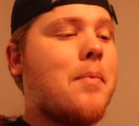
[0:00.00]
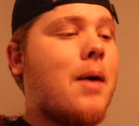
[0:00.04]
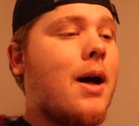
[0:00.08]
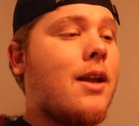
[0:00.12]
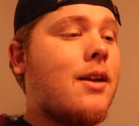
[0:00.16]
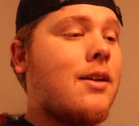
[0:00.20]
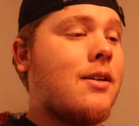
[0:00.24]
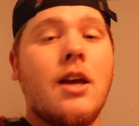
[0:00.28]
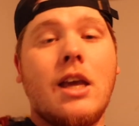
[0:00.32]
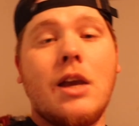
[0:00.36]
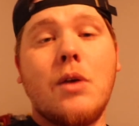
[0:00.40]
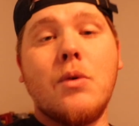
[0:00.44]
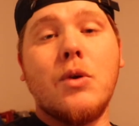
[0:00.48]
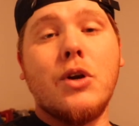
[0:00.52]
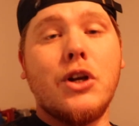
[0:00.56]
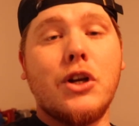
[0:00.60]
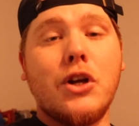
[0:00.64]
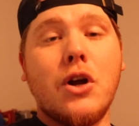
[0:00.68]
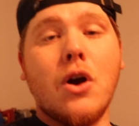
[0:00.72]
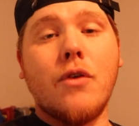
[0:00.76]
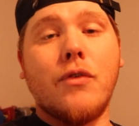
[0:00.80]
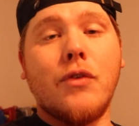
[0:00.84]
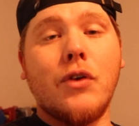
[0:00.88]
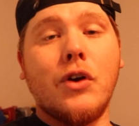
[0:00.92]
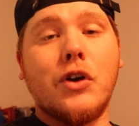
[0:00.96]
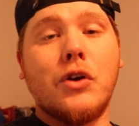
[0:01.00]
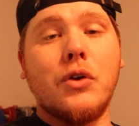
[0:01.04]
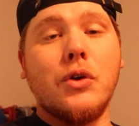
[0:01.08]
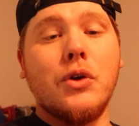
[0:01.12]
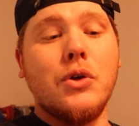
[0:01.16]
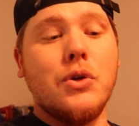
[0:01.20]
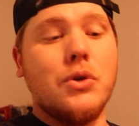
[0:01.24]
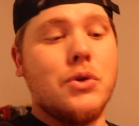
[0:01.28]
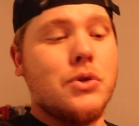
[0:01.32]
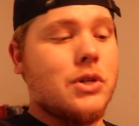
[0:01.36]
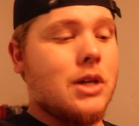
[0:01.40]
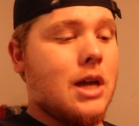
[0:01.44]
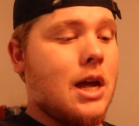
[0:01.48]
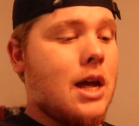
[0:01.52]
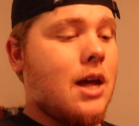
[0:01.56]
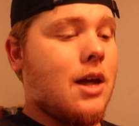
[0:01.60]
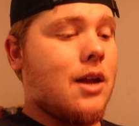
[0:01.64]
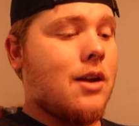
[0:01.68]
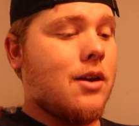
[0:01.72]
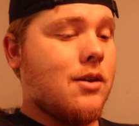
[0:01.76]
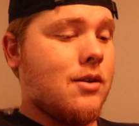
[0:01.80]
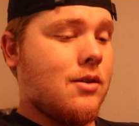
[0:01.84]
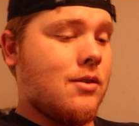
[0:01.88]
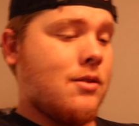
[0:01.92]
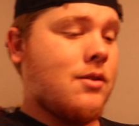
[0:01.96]
But he wanted to go for a cruise
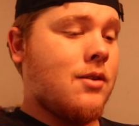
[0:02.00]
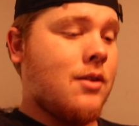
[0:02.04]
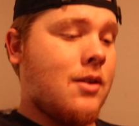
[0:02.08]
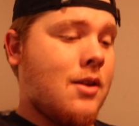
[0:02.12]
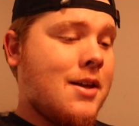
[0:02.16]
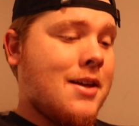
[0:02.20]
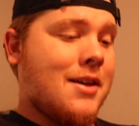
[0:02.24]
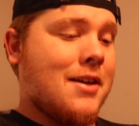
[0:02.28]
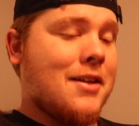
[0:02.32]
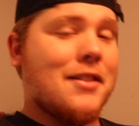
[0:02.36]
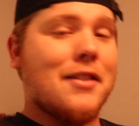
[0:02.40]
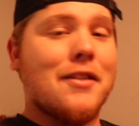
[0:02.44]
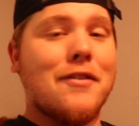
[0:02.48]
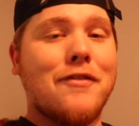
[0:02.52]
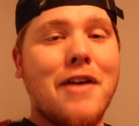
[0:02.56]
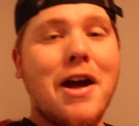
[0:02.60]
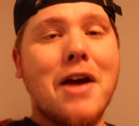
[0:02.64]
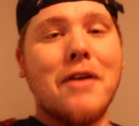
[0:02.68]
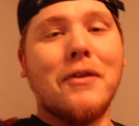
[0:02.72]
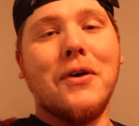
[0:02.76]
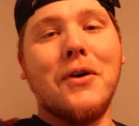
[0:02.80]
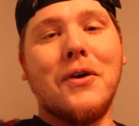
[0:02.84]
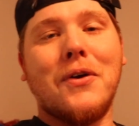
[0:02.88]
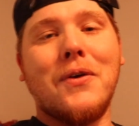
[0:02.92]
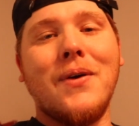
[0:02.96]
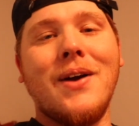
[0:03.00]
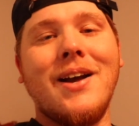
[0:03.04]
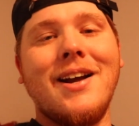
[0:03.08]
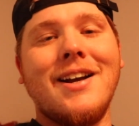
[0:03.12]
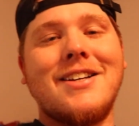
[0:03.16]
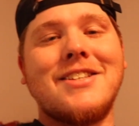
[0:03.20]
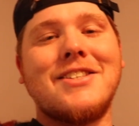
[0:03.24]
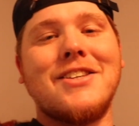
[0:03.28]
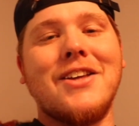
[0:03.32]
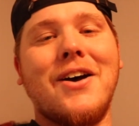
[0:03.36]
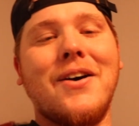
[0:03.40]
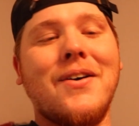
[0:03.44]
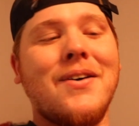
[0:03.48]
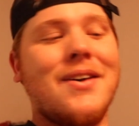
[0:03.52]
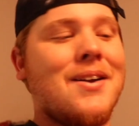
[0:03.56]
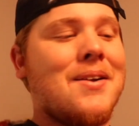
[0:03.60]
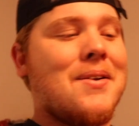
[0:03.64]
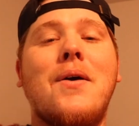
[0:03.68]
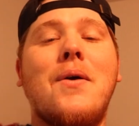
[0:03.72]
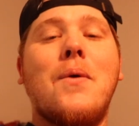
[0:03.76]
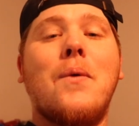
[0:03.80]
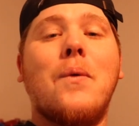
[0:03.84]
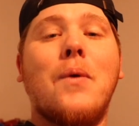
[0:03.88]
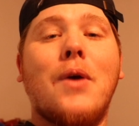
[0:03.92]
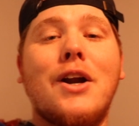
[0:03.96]
in the vet real quick, so
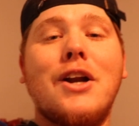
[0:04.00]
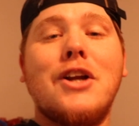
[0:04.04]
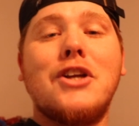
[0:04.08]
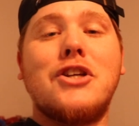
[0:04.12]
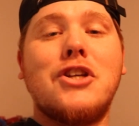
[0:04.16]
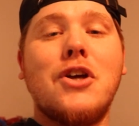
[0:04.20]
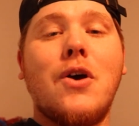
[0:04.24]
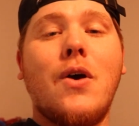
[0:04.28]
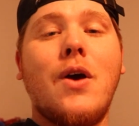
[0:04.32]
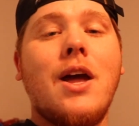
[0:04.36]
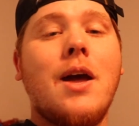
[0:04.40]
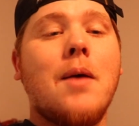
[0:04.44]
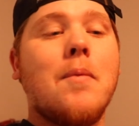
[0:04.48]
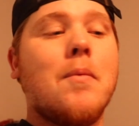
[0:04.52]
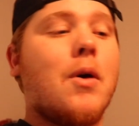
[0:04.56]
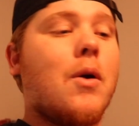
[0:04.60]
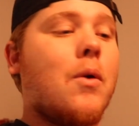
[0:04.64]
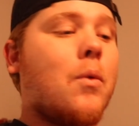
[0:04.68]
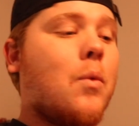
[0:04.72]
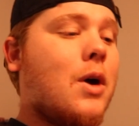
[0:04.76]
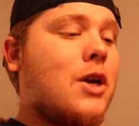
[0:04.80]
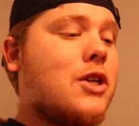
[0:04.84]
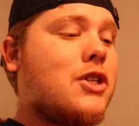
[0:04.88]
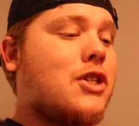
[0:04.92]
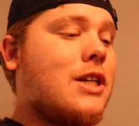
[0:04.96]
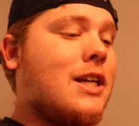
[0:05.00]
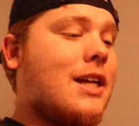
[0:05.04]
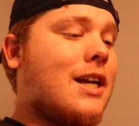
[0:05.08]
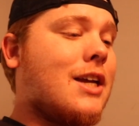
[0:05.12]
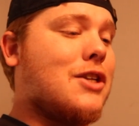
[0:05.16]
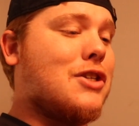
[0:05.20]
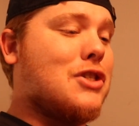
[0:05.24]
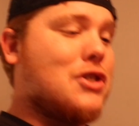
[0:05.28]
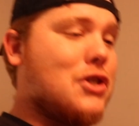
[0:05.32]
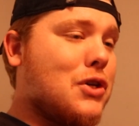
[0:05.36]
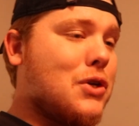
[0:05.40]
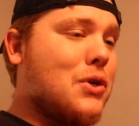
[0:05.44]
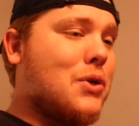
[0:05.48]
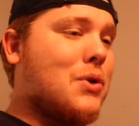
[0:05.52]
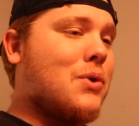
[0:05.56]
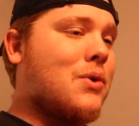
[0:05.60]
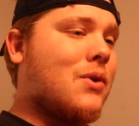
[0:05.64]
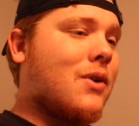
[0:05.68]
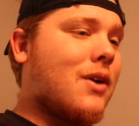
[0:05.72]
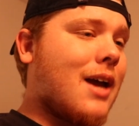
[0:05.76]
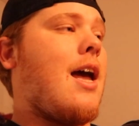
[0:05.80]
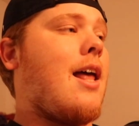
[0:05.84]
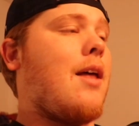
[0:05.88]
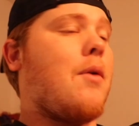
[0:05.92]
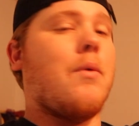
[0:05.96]
we're gonna show him what she can do,
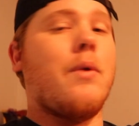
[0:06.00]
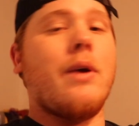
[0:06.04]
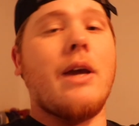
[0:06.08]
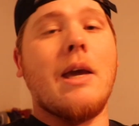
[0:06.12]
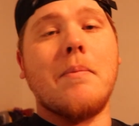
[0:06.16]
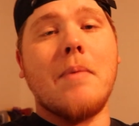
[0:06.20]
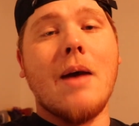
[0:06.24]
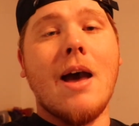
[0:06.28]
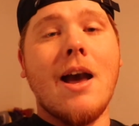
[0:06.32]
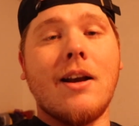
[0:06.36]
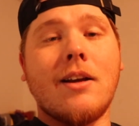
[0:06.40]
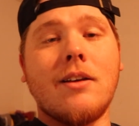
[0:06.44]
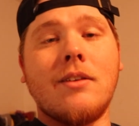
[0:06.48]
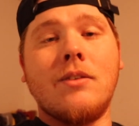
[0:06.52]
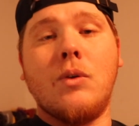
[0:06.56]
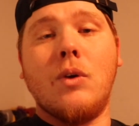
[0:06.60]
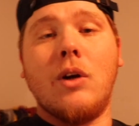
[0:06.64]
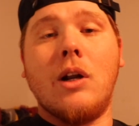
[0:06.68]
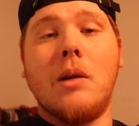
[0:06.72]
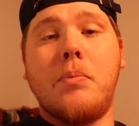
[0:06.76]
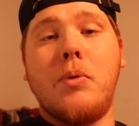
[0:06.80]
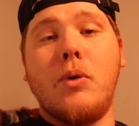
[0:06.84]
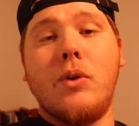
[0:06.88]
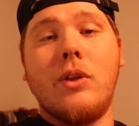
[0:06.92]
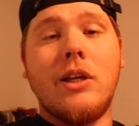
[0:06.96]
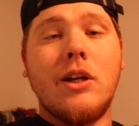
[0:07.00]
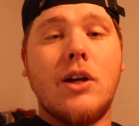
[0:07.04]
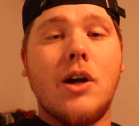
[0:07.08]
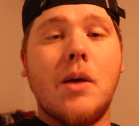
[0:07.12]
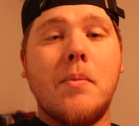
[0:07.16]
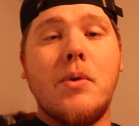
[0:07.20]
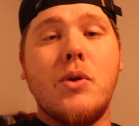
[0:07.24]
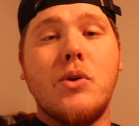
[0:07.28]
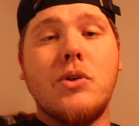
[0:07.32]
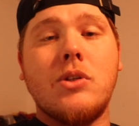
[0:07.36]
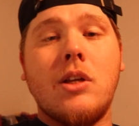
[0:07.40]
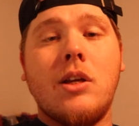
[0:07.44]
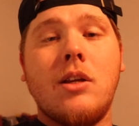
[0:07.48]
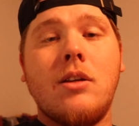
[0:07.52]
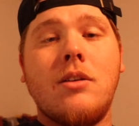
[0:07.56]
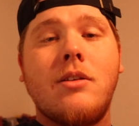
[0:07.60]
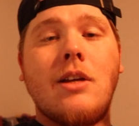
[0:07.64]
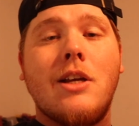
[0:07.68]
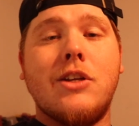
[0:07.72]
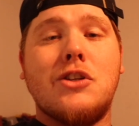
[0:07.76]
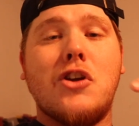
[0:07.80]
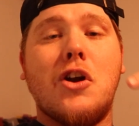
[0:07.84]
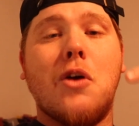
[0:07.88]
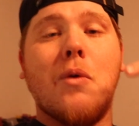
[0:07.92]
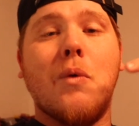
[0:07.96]
and when we get back, we're gonna pull the EcoBoost in
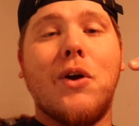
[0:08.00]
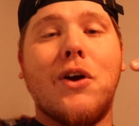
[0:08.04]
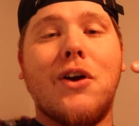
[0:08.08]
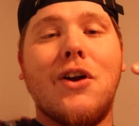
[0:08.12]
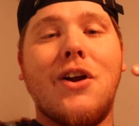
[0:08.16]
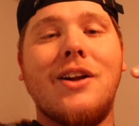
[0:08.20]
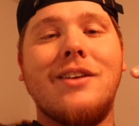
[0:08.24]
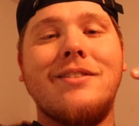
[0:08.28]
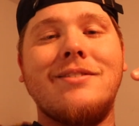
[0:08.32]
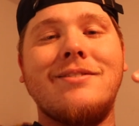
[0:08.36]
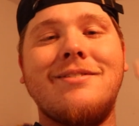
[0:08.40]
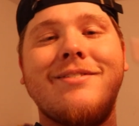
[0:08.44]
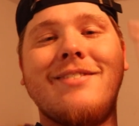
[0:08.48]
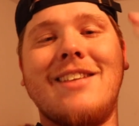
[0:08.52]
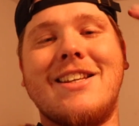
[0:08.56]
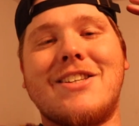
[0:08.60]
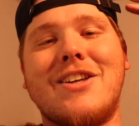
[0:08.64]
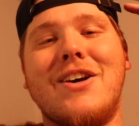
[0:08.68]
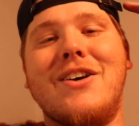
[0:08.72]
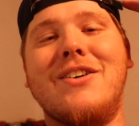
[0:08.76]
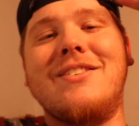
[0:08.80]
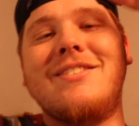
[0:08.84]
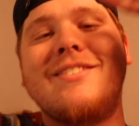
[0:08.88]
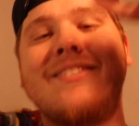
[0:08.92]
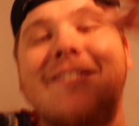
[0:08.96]
and start working on it. Let's go.